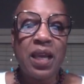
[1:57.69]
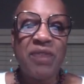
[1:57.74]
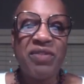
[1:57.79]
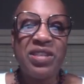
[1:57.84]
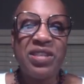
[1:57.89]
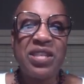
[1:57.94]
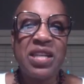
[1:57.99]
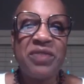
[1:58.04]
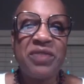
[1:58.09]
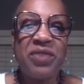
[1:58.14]
If
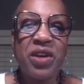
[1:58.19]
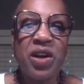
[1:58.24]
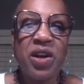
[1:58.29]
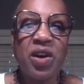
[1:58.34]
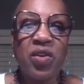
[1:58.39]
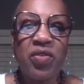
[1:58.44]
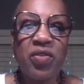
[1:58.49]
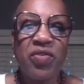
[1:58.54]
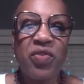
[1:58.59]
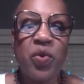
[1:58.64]
it's
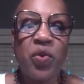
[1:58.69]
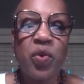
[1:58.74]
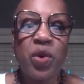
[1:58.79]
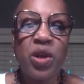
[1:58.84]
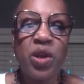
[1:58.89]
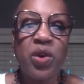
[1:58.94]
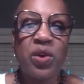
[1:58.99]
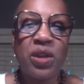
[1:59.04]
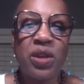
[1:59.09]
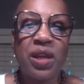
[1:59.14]
difficult for
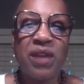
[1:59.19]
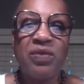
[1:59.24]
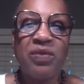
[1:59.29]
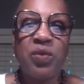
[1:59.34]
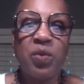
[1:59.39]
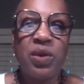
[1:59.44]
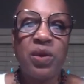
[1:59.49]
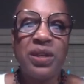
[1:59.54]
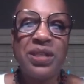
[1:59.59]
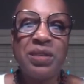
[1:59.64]
your loved
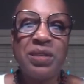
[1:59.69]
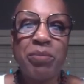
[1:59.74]
one